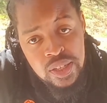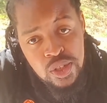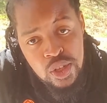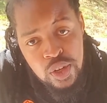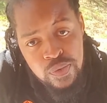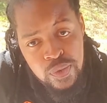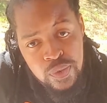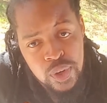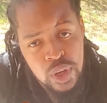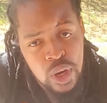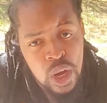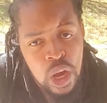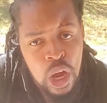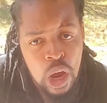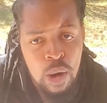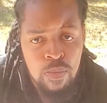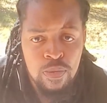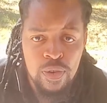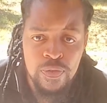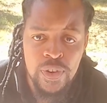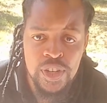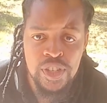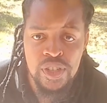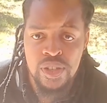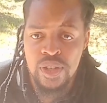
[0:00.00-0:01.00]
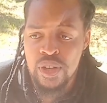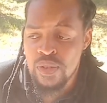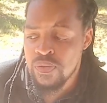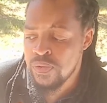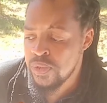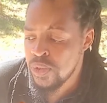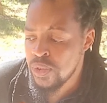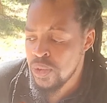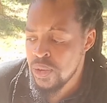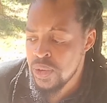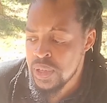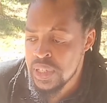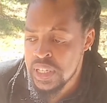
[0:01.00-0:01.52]
So if you professional
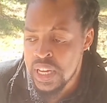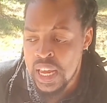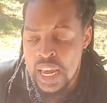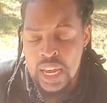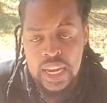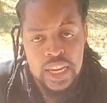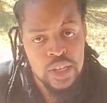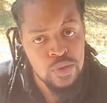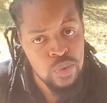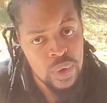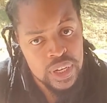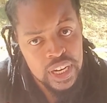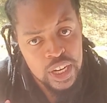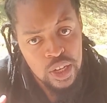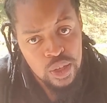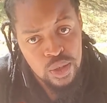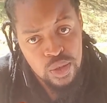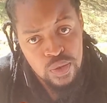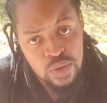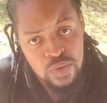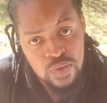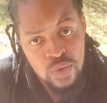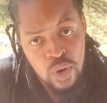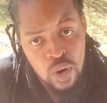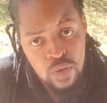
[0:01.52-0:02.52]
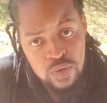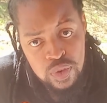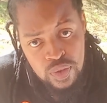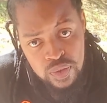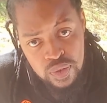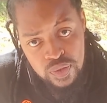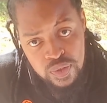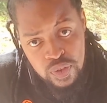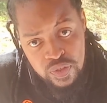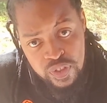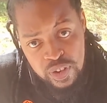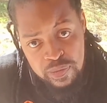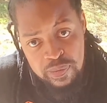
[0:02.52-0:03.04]
floors, it's what I do for
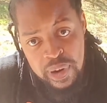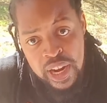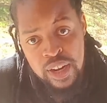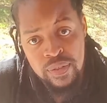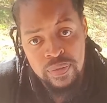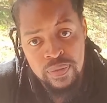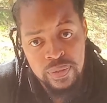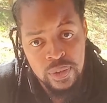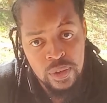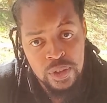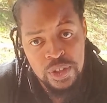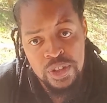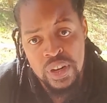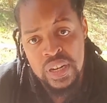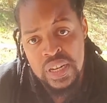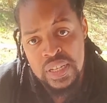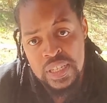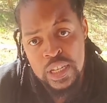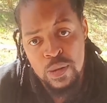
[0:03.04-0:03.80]
my floor trader.